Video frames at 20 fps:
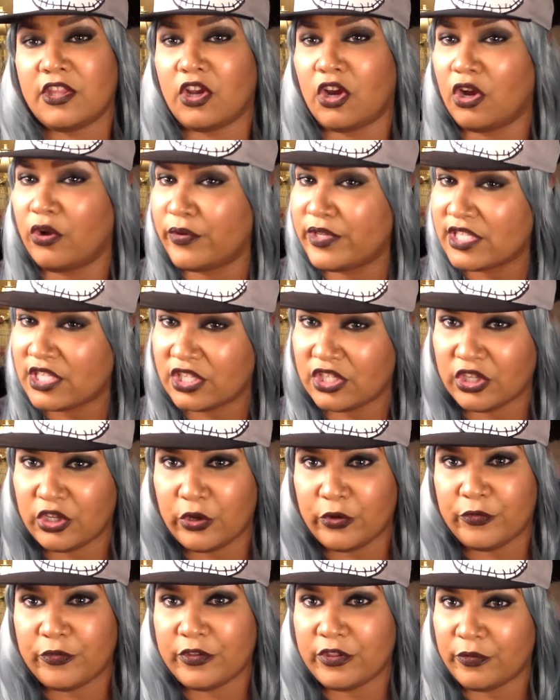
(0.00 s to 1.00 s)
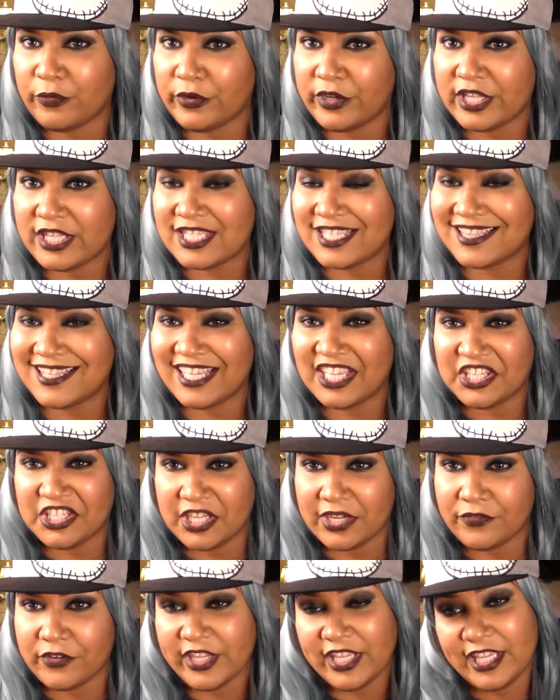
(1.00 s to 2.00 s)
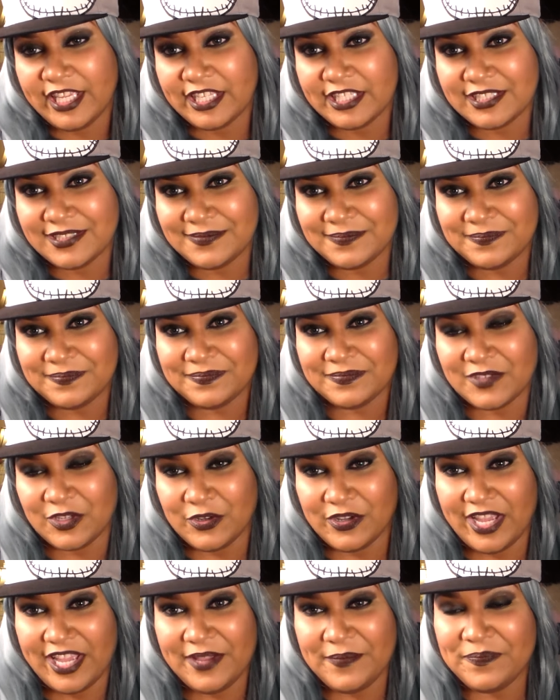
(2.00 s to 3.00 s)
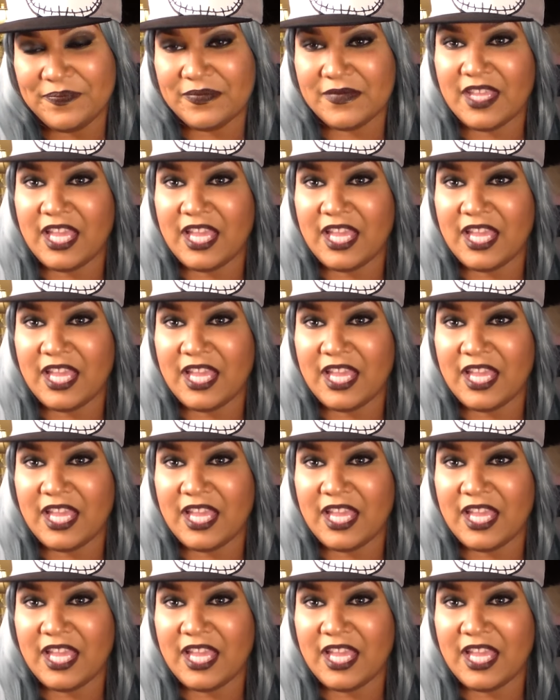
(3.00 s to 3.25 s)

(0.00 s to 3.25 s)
They're always going to go for the ones that they could never get. Okay?